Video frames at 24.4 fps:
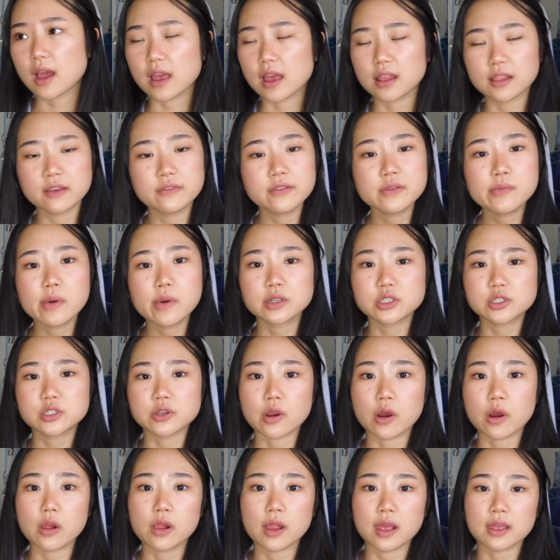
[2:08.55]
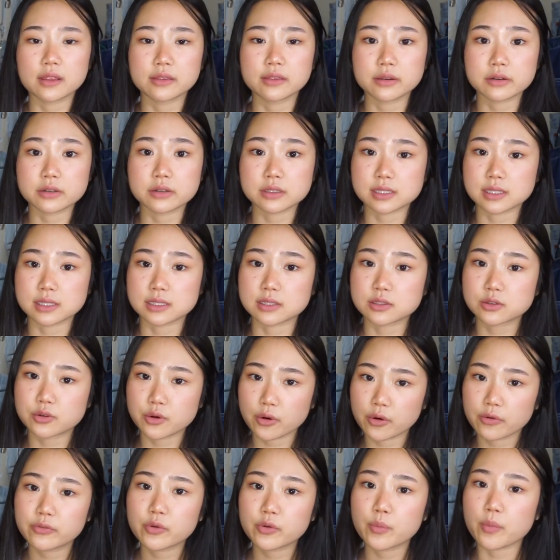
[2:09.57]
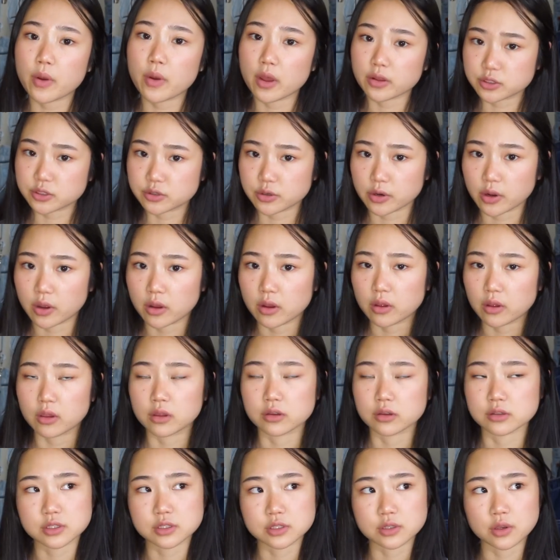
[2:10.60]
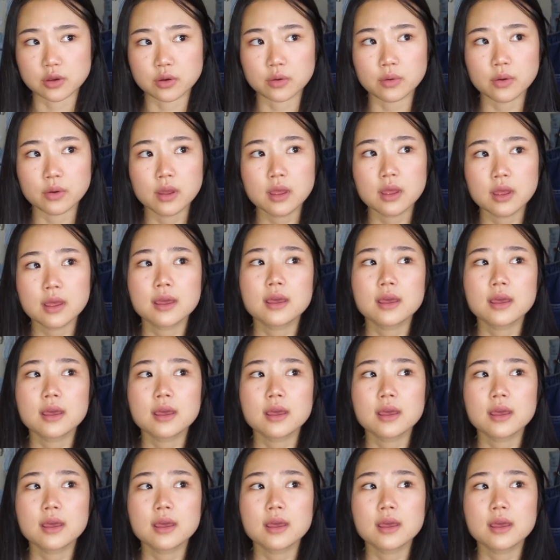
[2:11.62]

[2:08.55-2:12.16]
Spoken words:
I live in Montreal, and there's this girl from Montreal also